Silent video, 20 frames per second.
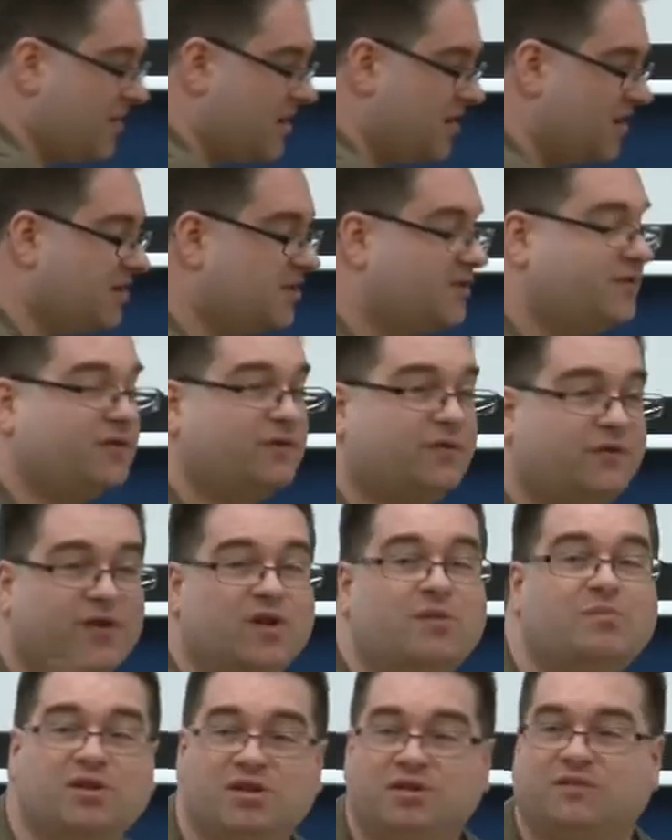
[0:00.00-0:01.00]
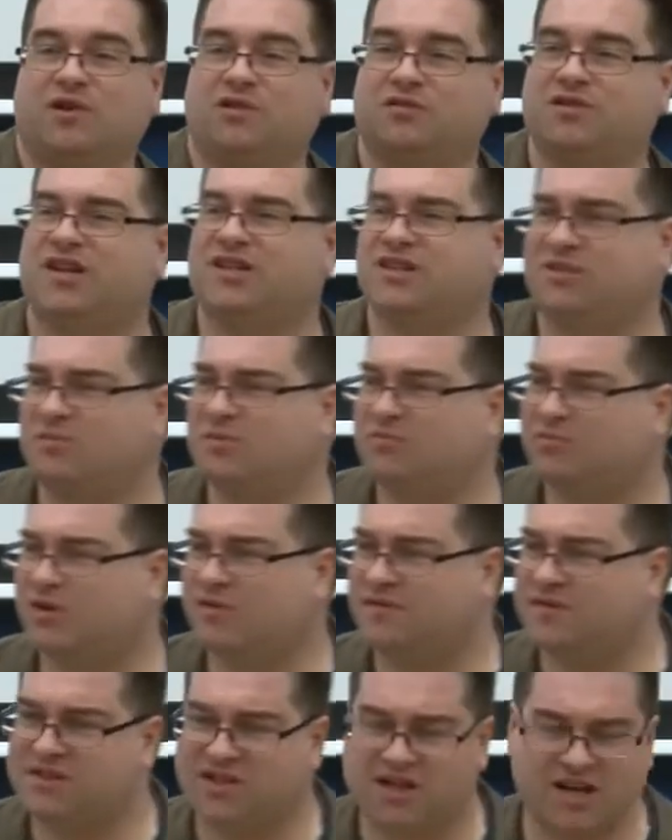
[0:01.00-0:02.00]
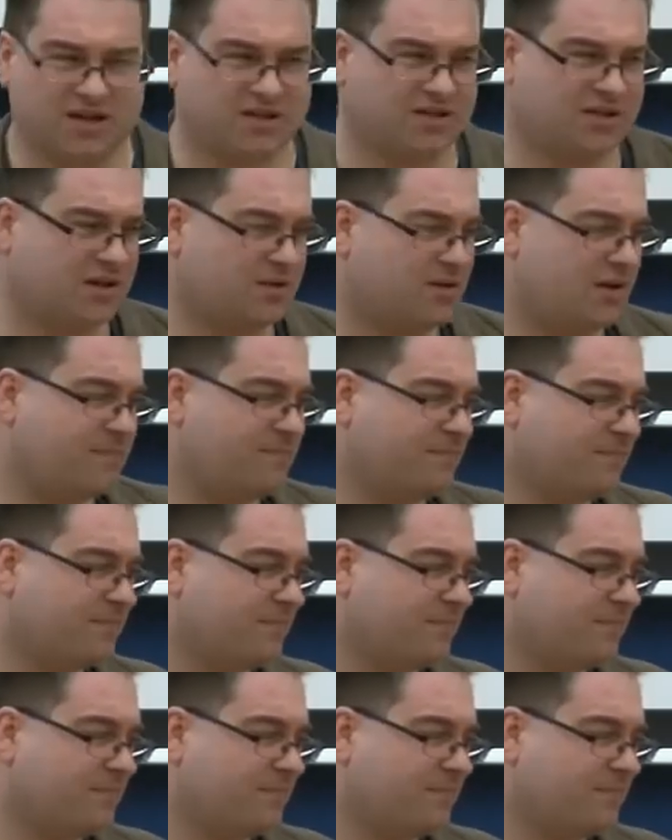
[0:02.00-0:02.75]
his fulfillment of Old Testament prophecy and so on,